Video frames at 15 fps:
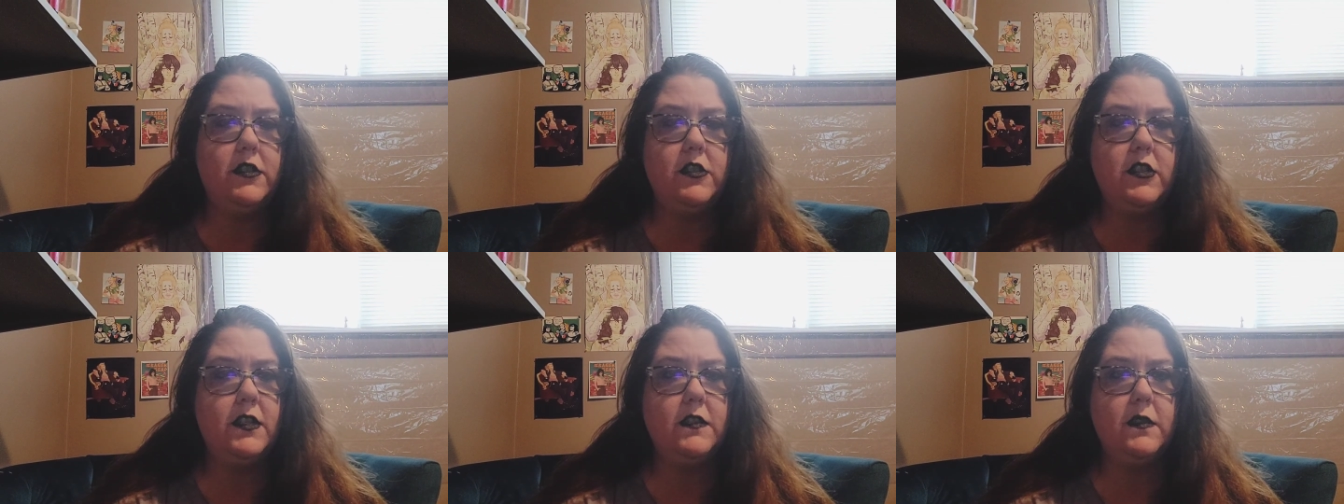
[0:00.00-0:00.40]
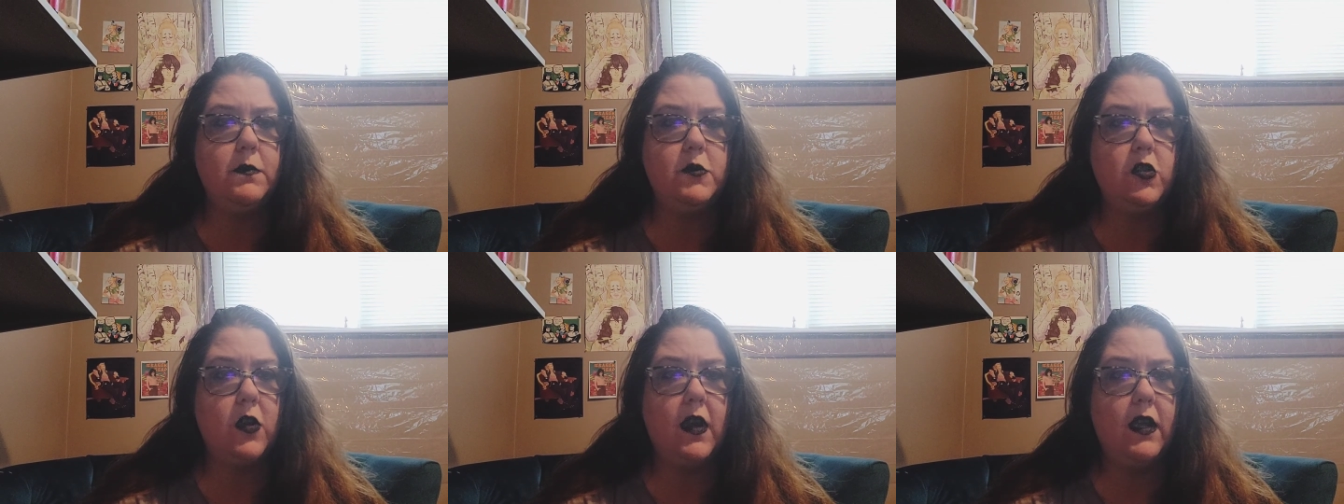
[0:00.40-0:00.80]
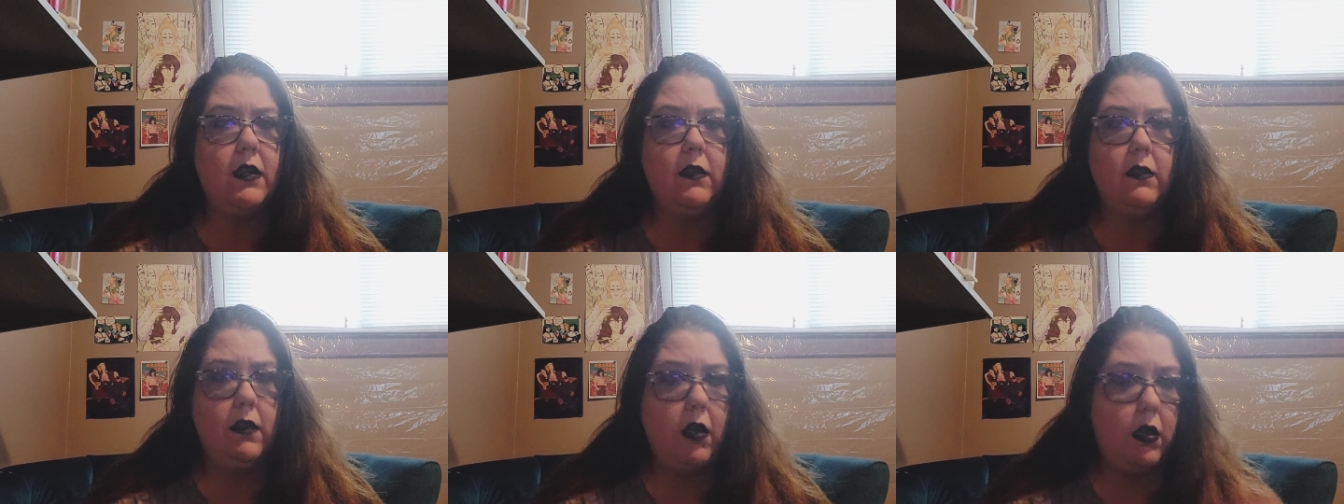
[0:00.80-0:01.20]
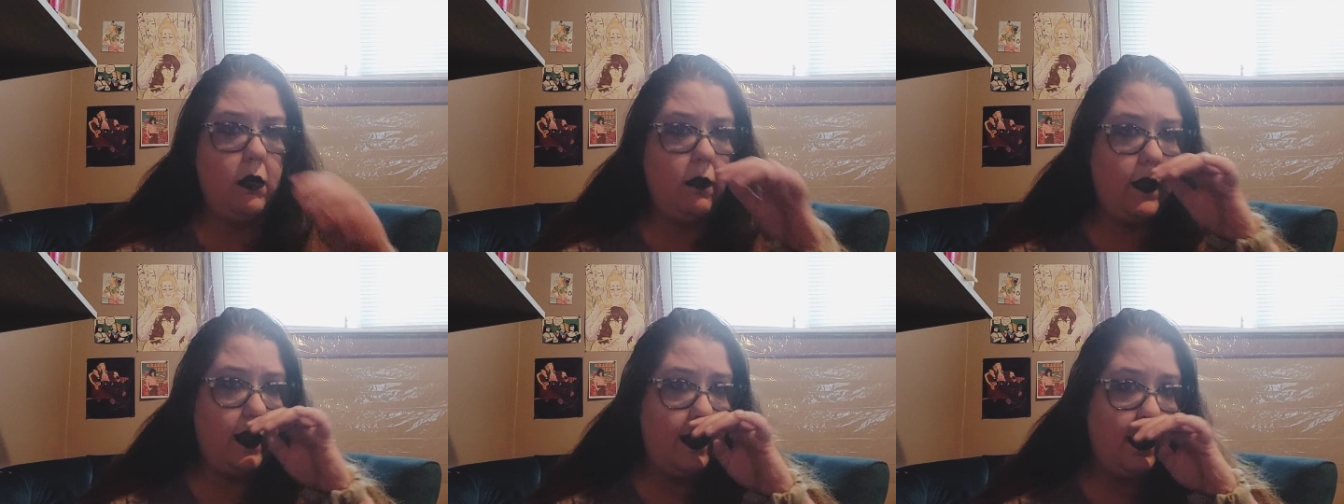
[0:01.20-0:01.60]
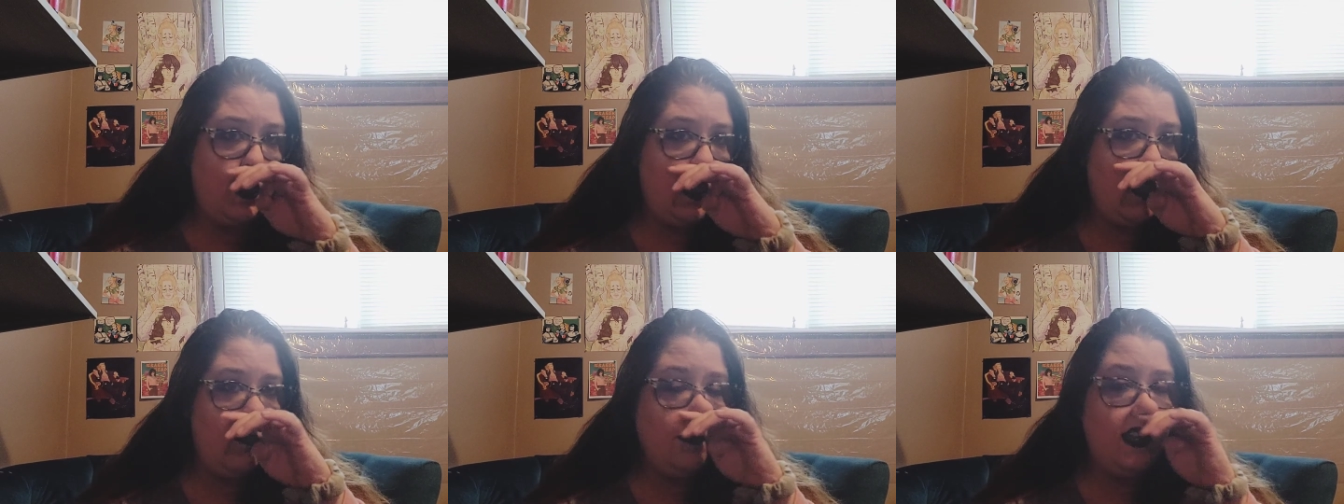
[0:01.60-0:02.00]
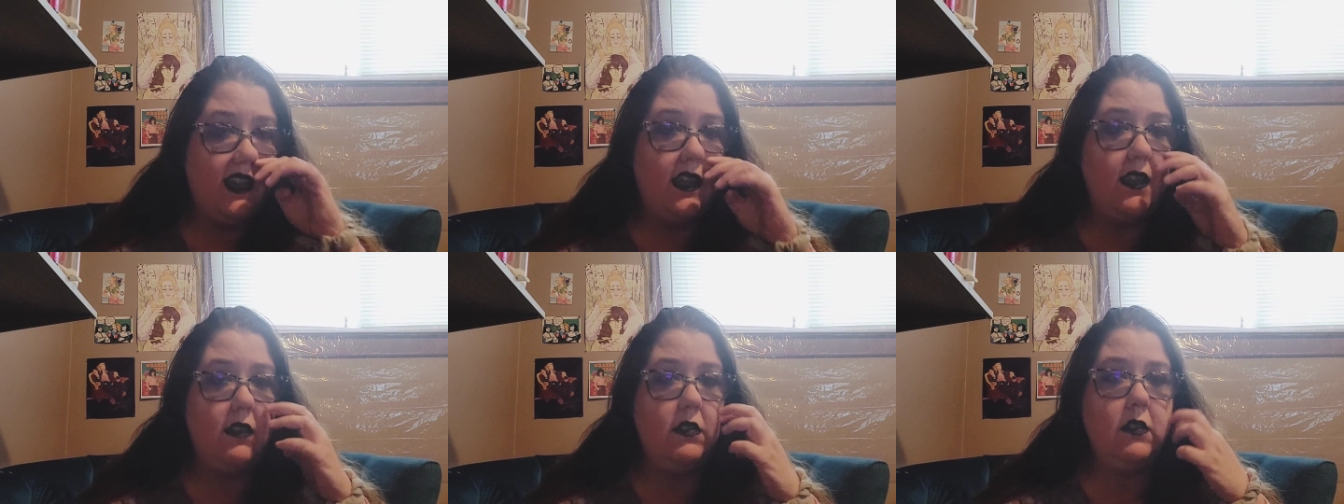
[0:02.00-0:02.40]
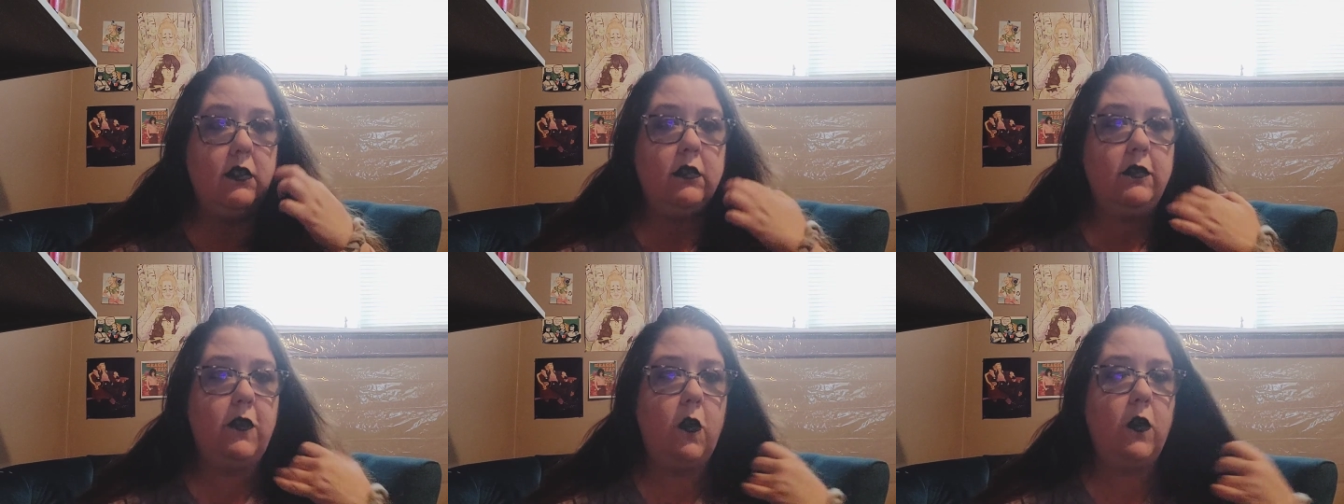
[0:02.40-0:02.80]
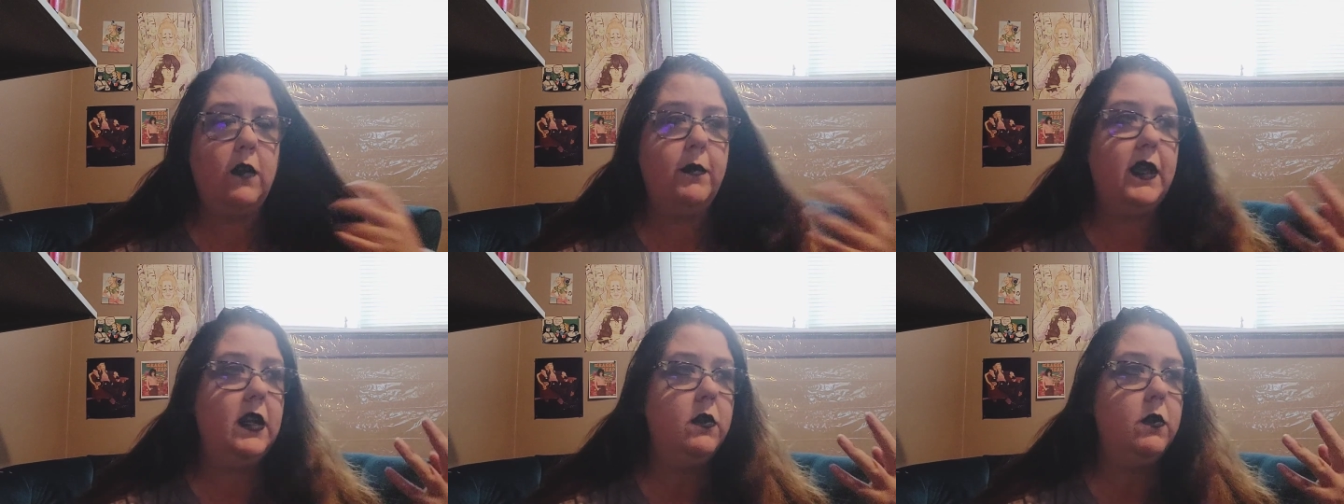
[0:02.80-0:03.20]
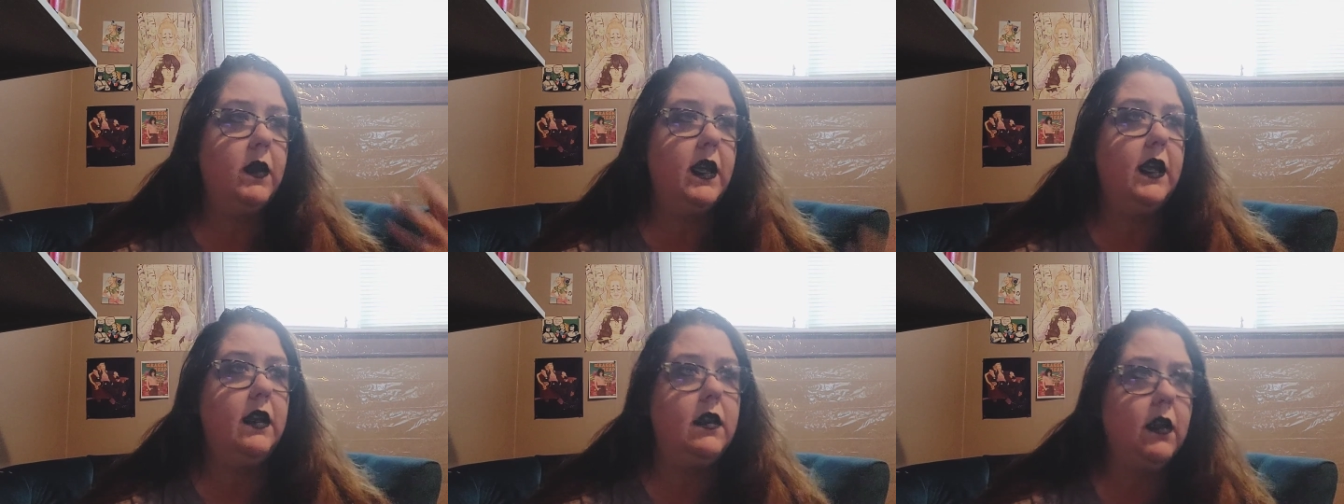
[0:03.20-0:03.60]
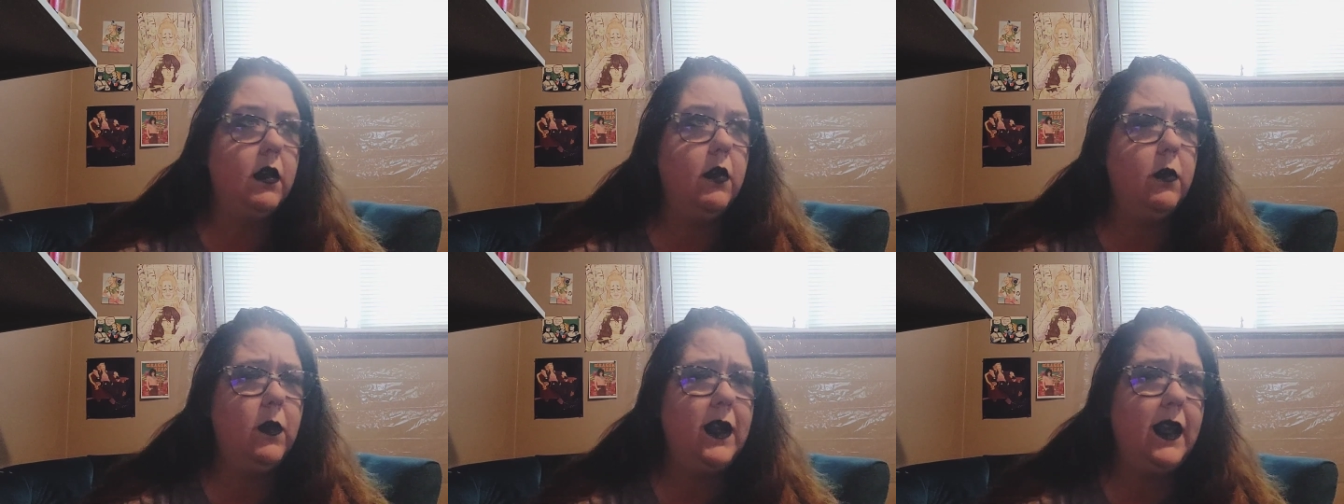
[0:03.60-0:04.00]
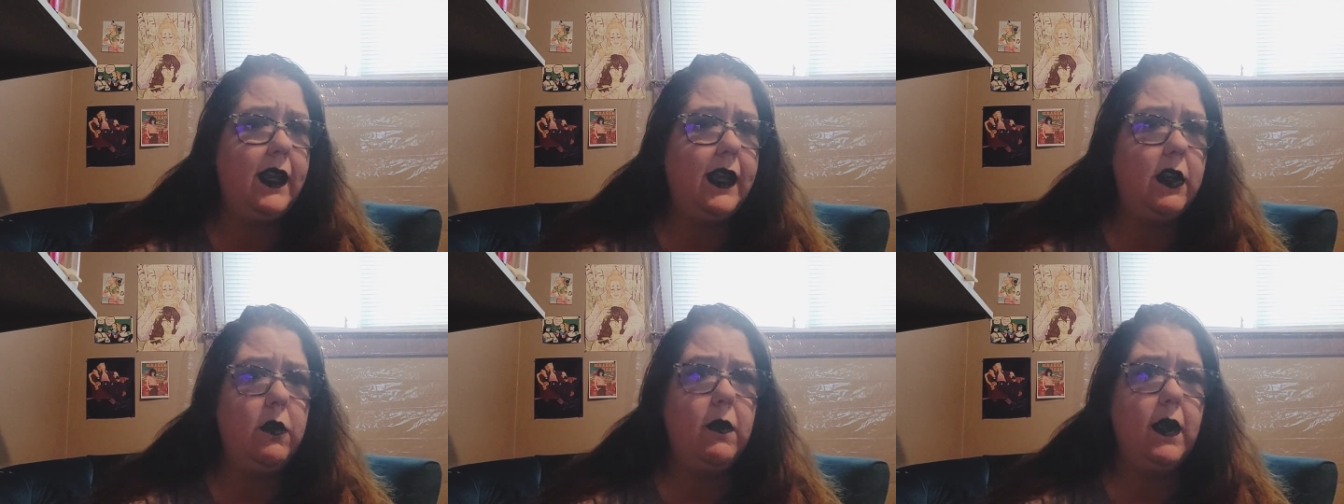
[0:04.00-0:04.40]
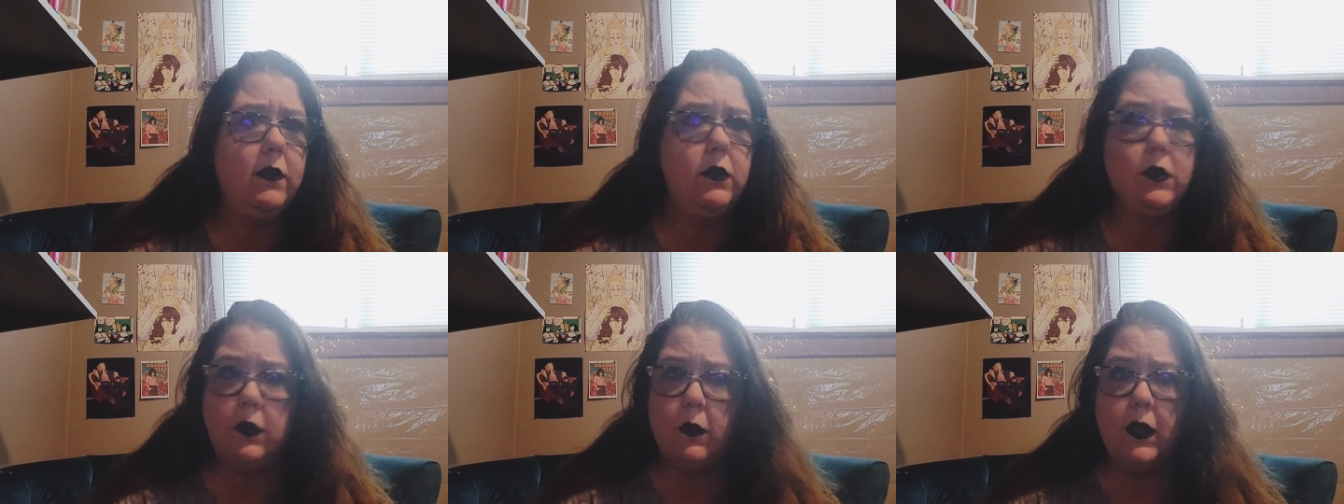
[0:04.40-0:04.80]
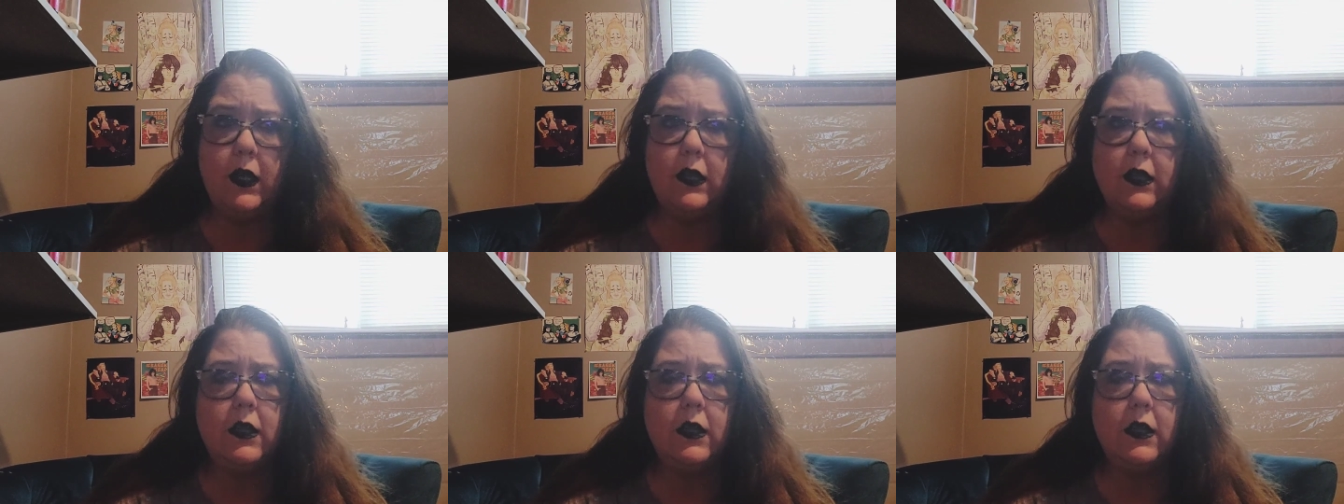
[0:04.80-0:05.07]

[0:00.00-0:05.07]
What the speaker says: Chisholm Trail already on my Kindle for me to read when I get around to it.